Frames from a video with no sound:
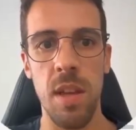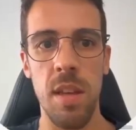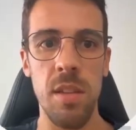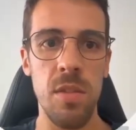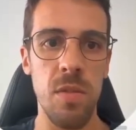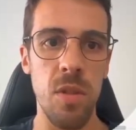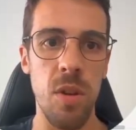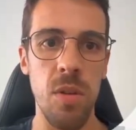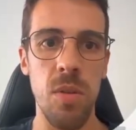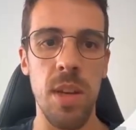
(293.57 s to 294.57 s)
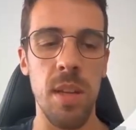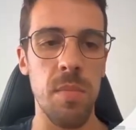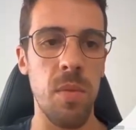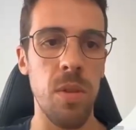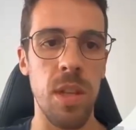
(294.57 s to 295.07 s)
each flow, you can
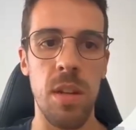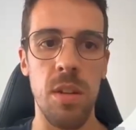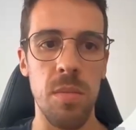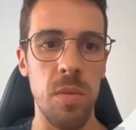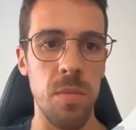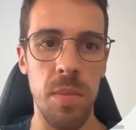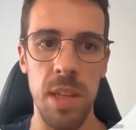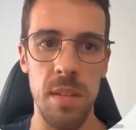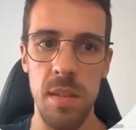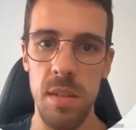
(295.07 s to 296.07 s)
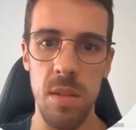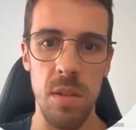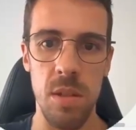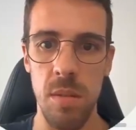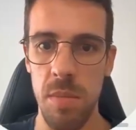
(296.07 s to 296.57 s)
put an output message
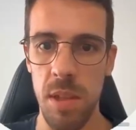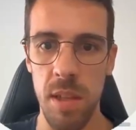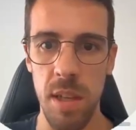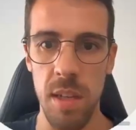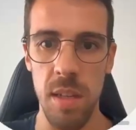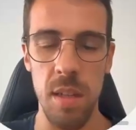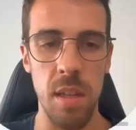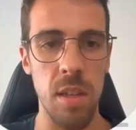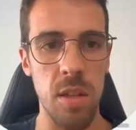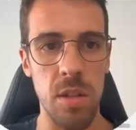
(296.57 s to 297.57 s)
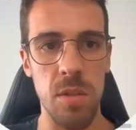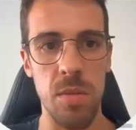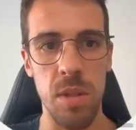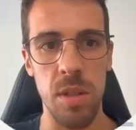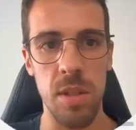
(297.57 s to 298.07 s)
or something like it in order
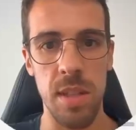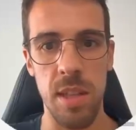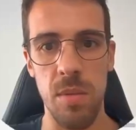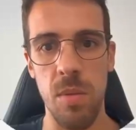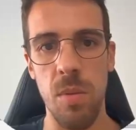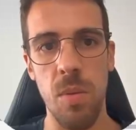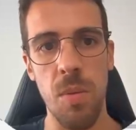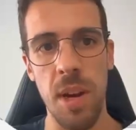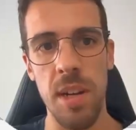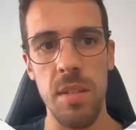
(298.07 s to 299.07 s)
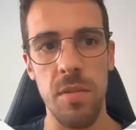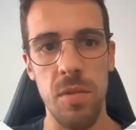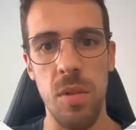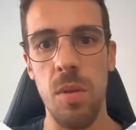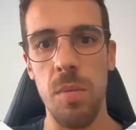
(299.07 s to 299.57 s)
to understand where the
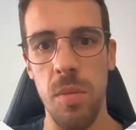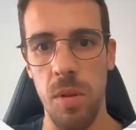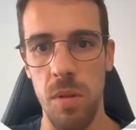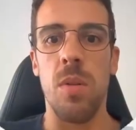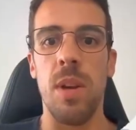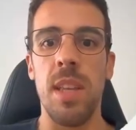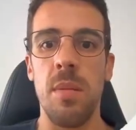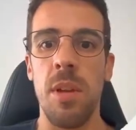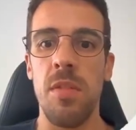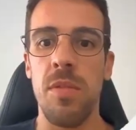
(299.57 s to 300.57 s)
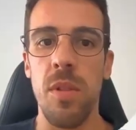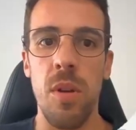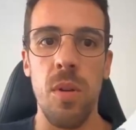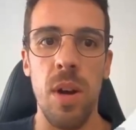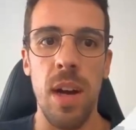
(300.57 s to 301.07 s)
flow broke. In the main
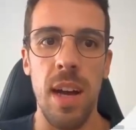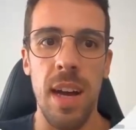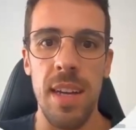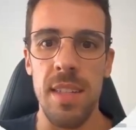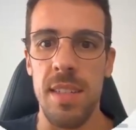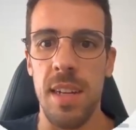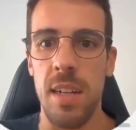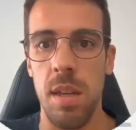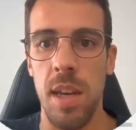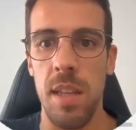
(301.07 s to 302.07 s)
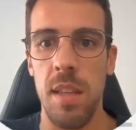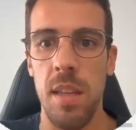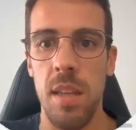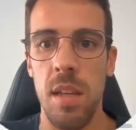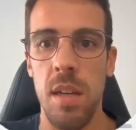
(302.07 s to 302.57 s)
flow, I start
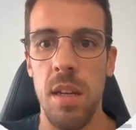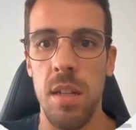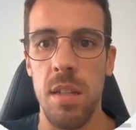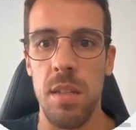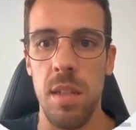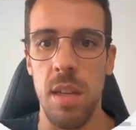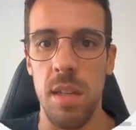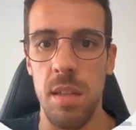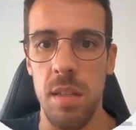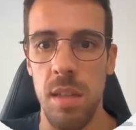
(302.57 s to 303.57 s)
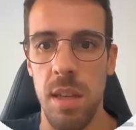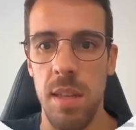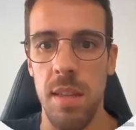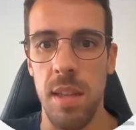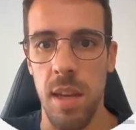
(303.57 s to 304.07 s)
getting the current state
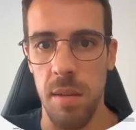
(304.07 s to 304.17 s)
and time.